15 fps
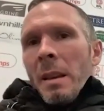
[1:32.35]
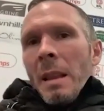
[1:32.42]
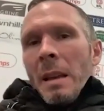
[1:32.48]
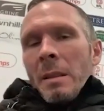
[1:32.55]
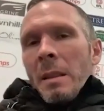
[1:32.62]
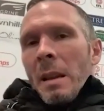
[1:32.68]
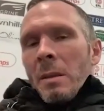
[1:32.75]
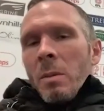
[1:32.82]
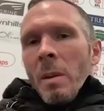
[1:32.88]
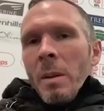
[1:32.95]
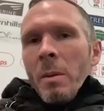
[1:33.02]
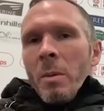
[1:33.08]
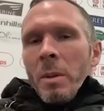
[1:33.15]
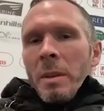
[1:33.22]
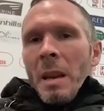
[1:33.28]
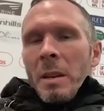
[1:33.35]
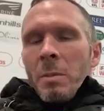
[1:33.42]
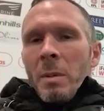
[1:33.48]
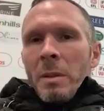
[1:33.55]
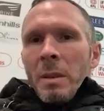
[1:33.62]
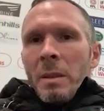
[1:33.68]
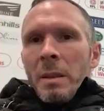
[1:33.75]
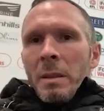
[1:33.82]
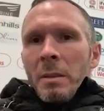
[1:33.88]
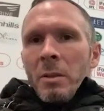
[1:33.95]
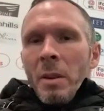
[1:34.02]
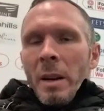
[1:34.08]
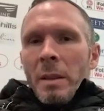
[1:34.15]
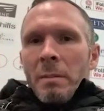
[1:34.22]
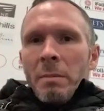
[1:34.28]
that's why we were desperate to
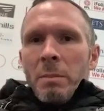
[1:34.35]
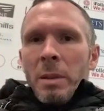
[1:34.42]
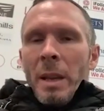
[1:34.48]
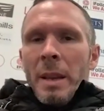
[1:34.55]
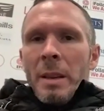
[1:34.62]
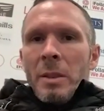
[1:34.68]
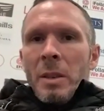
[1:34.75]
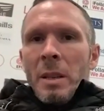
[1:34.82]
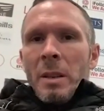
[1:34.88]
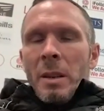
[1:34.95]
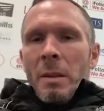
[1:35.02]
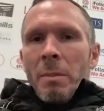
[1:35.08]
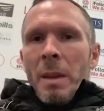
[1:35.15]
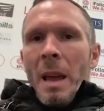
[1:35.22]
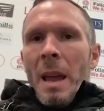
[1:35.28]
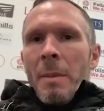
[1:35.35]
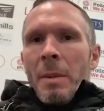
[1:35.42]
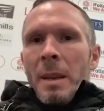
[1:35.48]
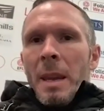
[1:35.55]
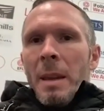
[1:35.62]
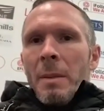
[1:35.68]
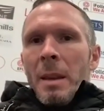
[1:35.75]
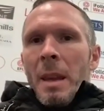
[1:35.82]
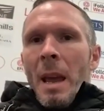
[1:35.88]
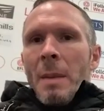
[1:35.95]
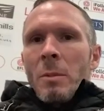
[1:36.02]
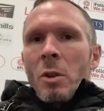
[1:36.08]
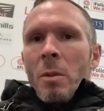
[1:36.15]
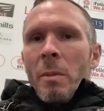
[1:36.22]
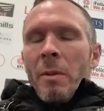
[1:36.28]
try and play the Gillingham game and keep the
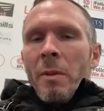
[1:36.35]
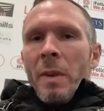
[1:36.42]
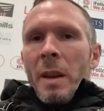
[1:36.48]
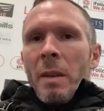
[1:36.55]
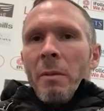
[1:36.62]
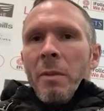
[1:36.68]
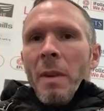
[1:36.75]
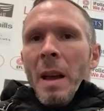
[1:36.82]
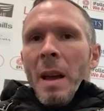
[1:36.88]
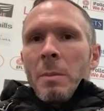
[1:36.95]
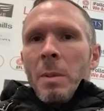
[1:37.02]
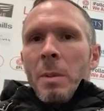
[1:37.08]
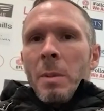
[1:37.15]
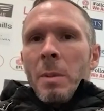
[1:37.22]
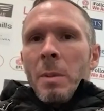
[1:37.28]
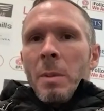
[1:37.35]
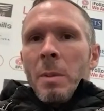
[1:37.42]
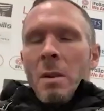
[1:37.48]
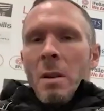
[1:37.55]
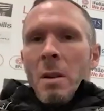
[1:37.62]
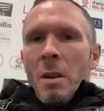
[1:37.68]
games coming thick and fast, because,